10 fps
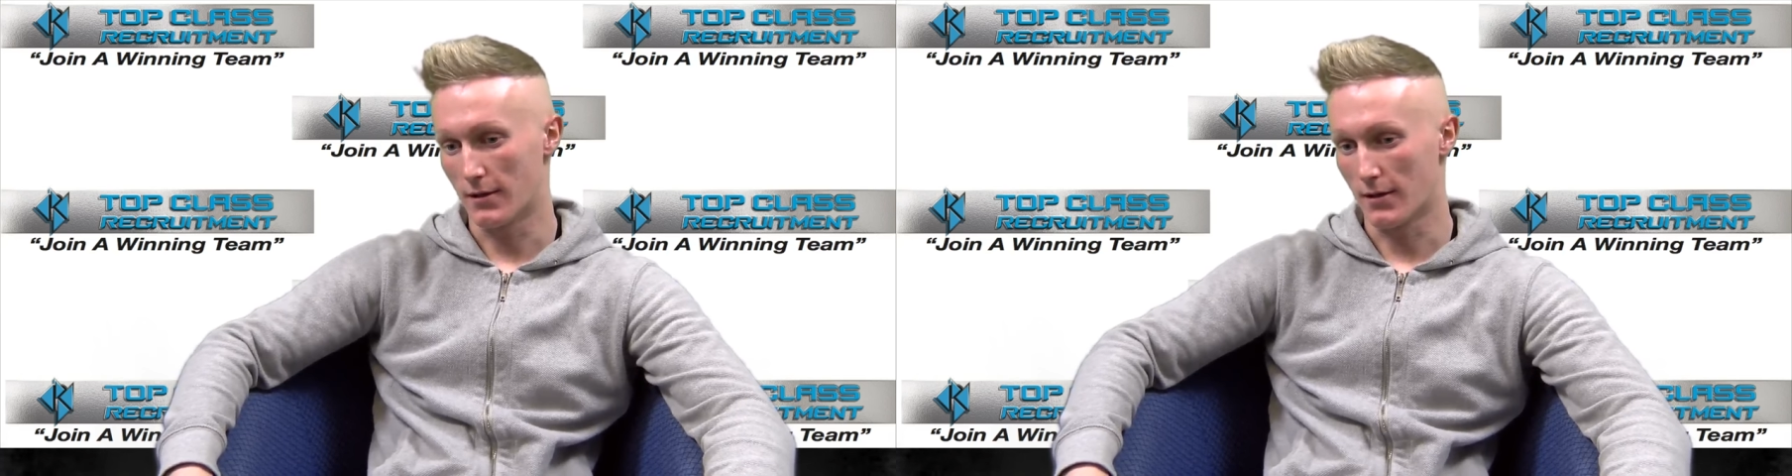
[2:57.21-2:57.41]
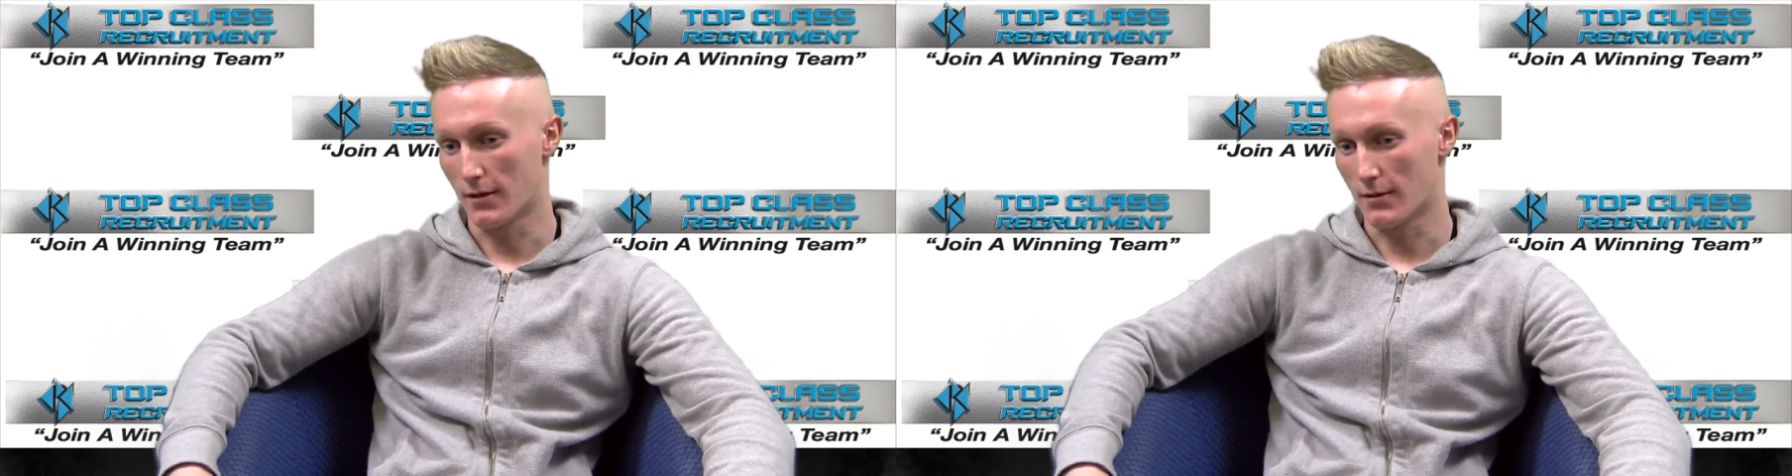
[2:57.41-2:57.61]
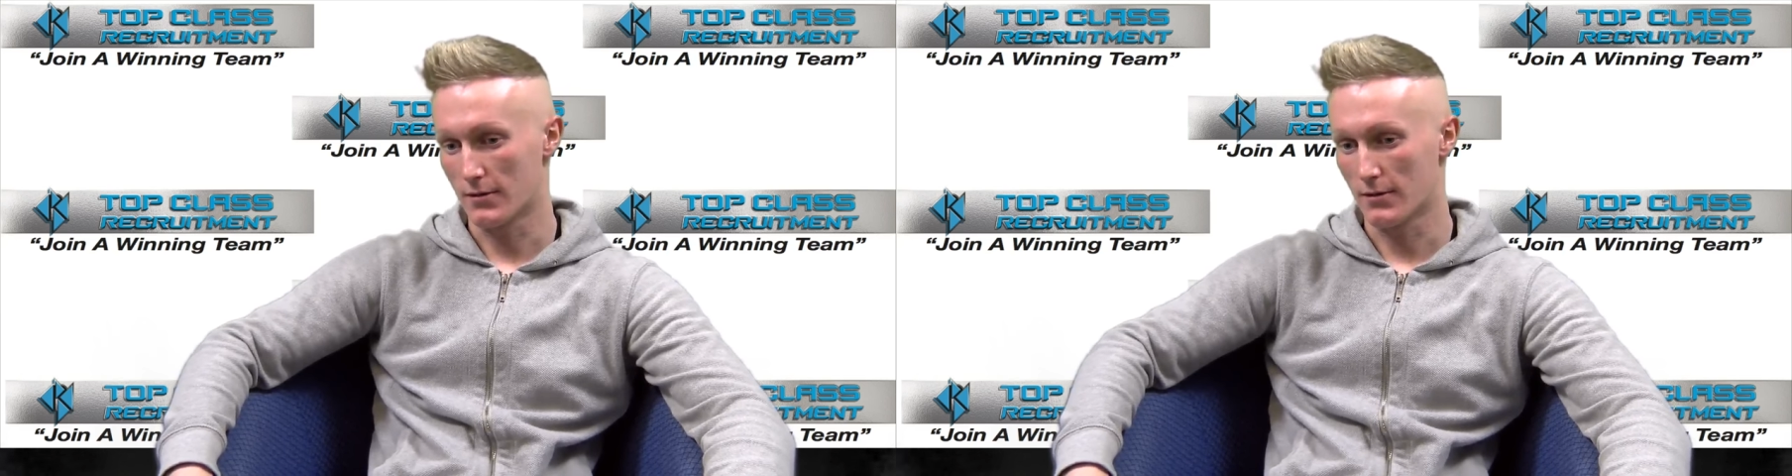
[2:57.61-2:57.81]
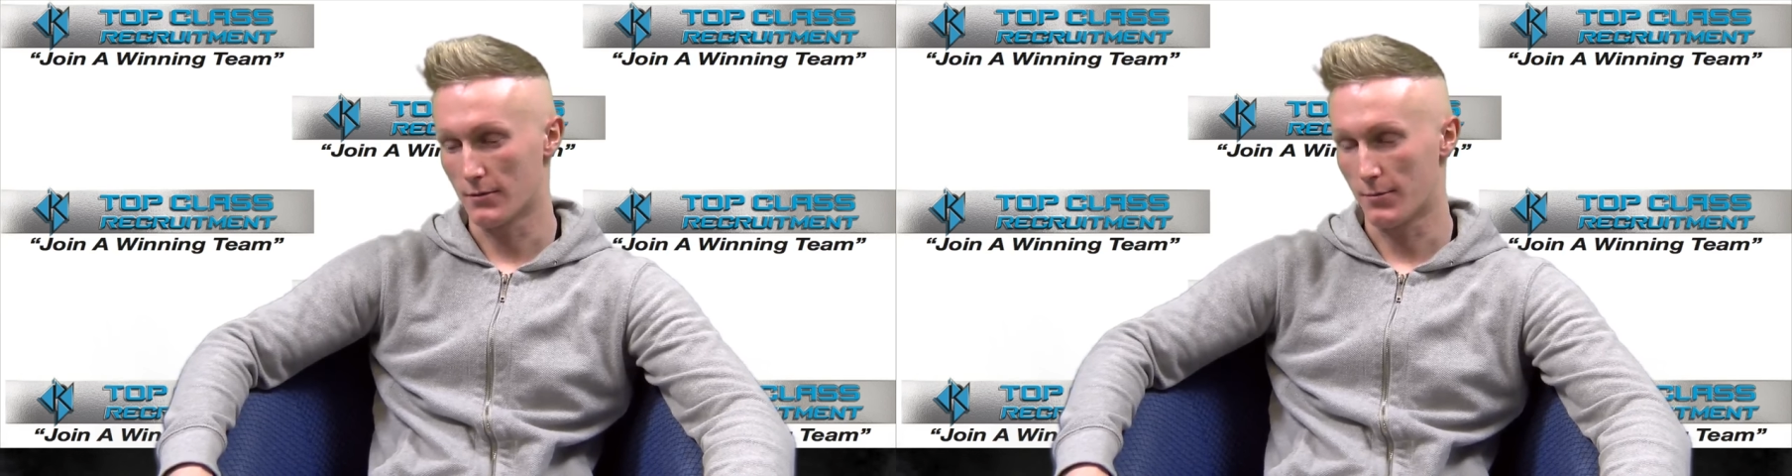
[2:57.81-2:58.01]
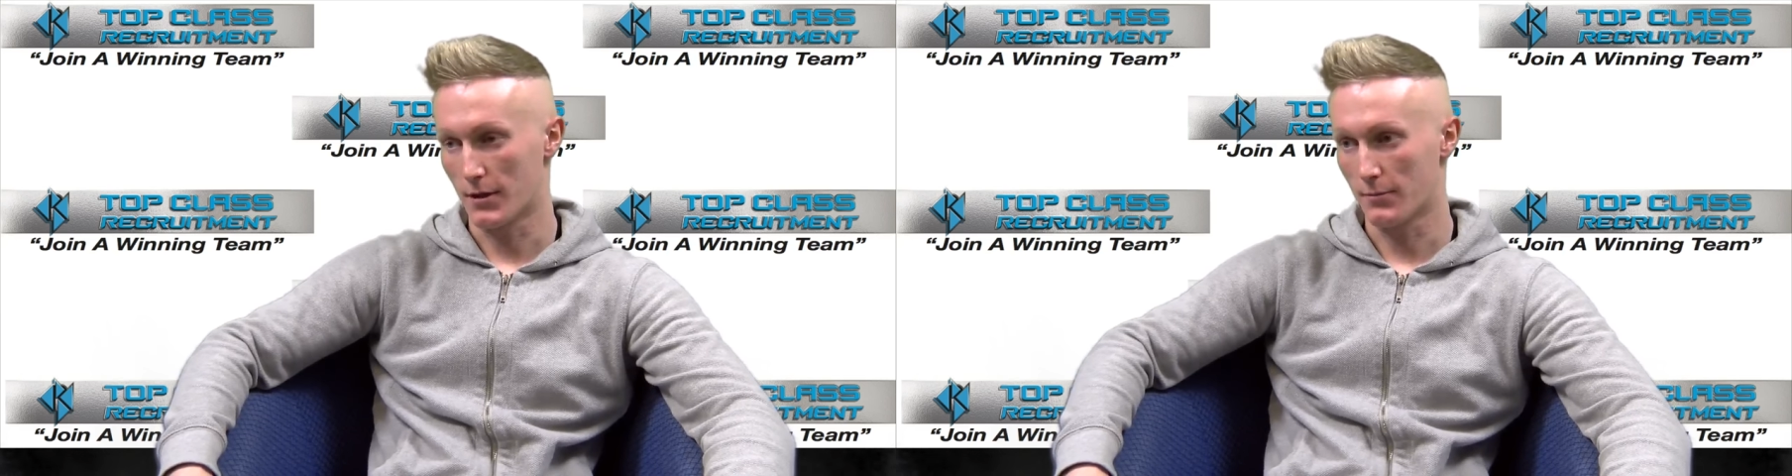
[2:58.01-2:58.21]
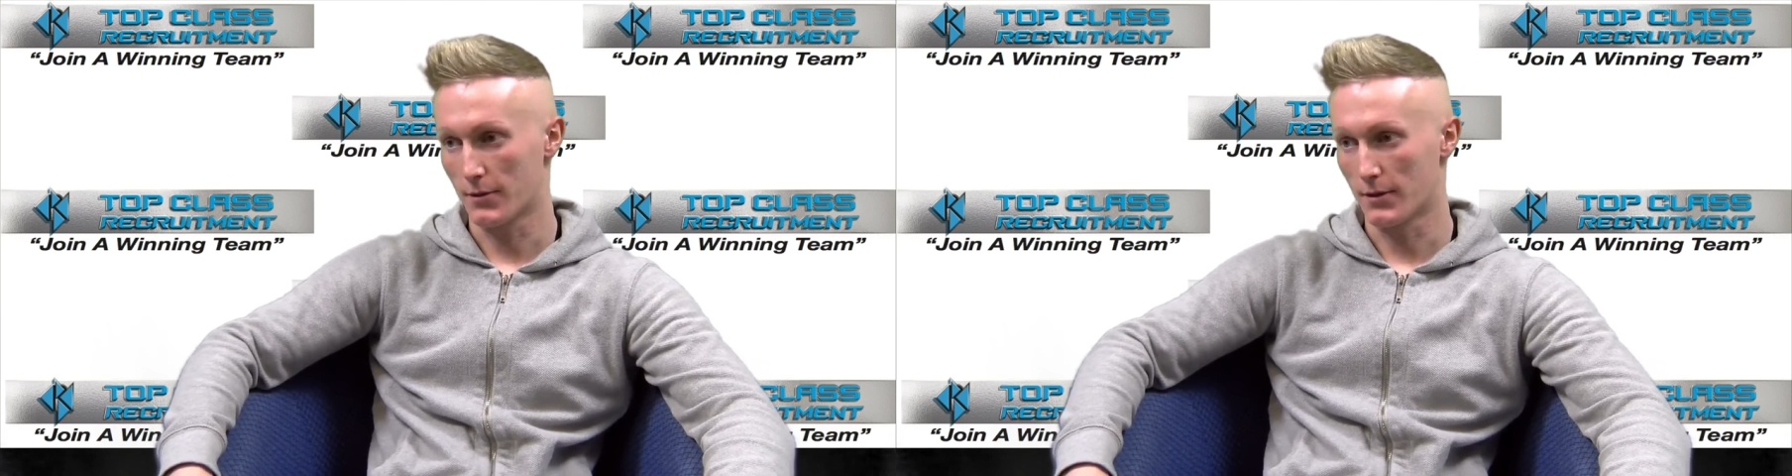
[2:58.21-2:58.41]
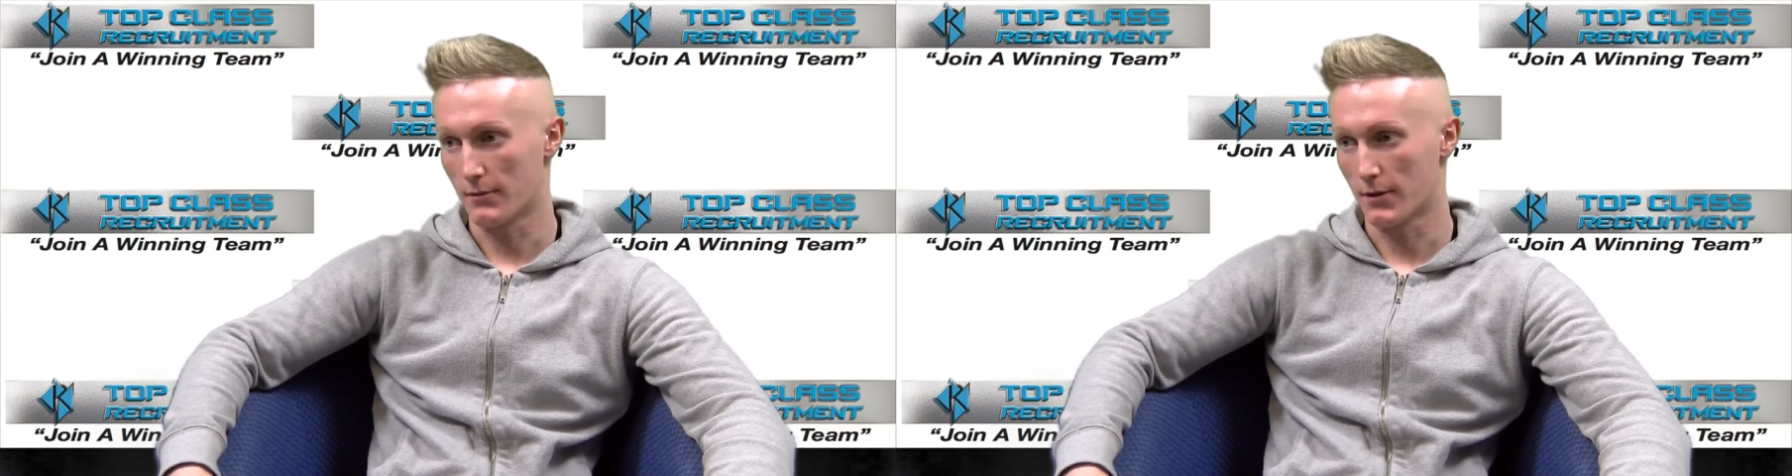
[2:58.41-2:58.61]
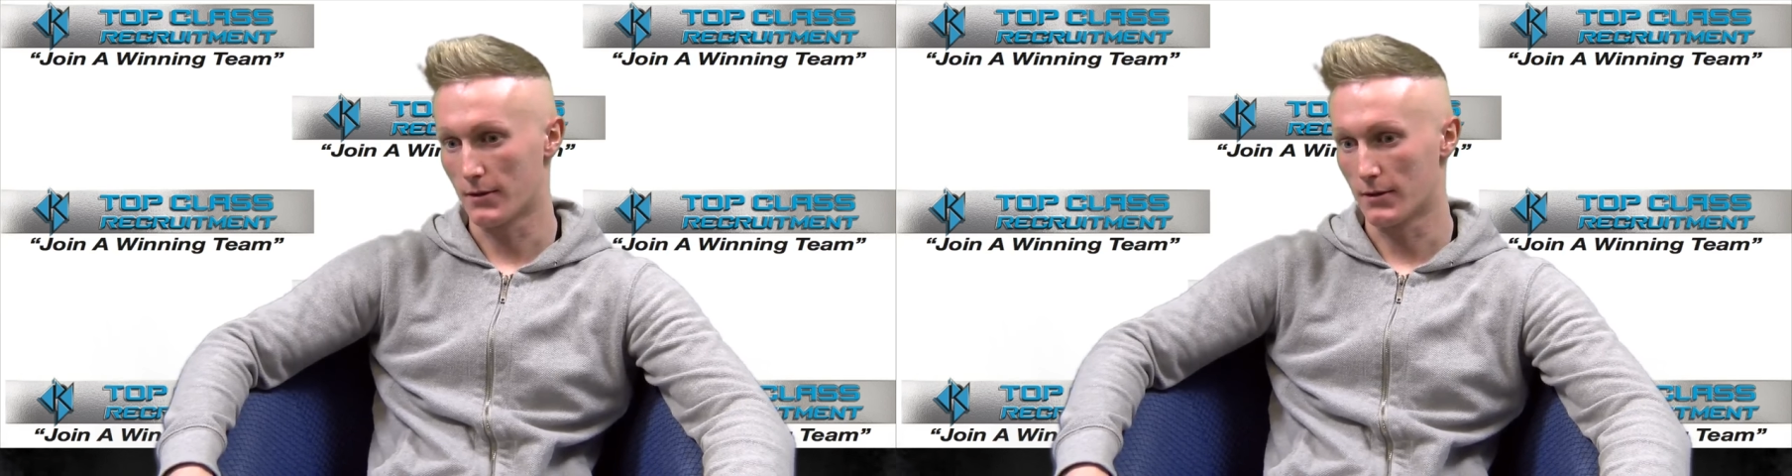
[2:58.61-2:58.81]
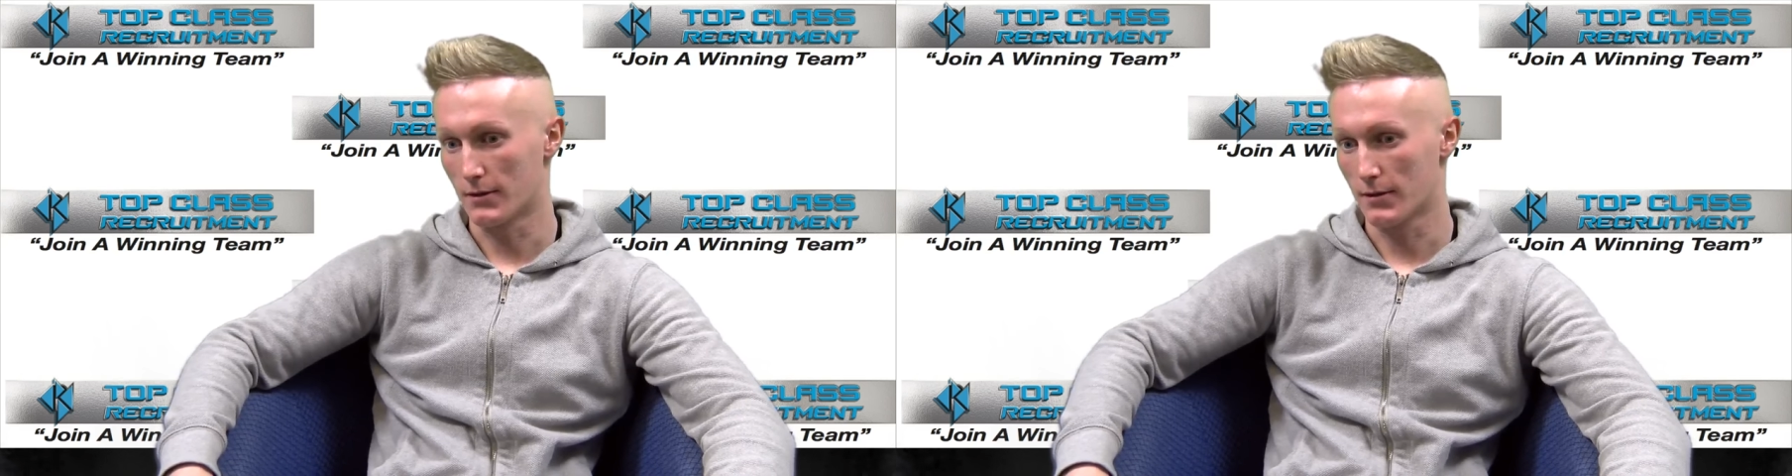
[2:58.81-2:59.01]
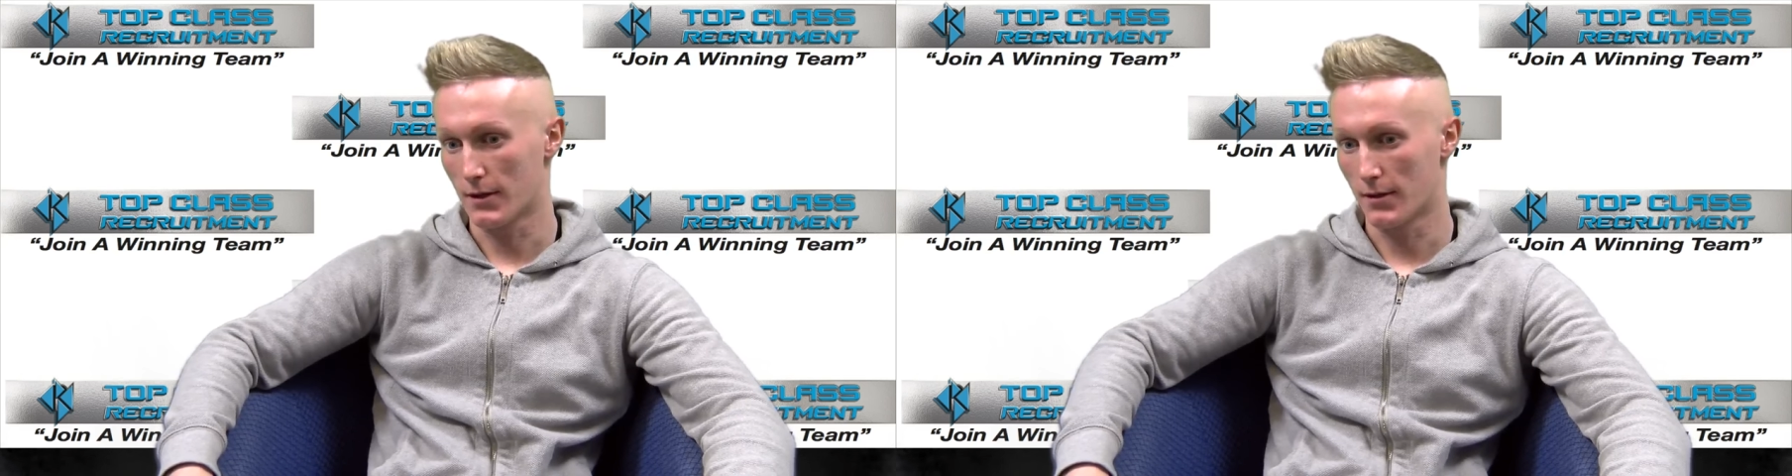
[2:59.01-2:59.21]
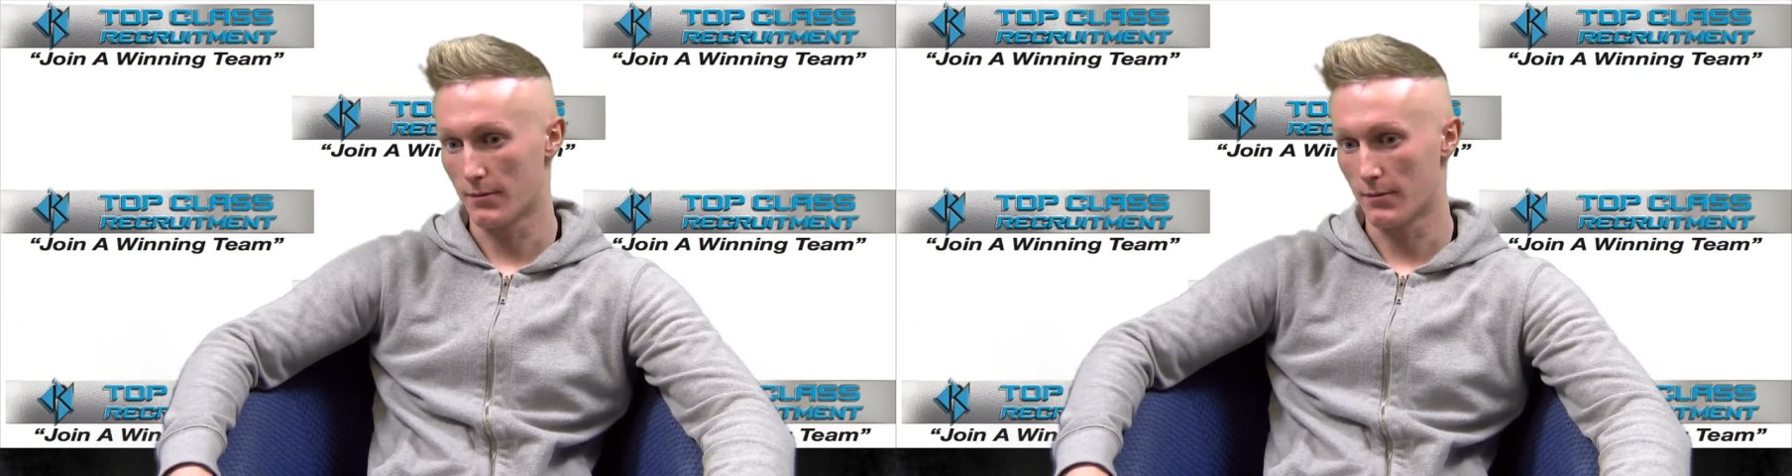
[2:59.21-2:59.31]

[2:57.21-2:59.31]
get ourselves back playing well and uh,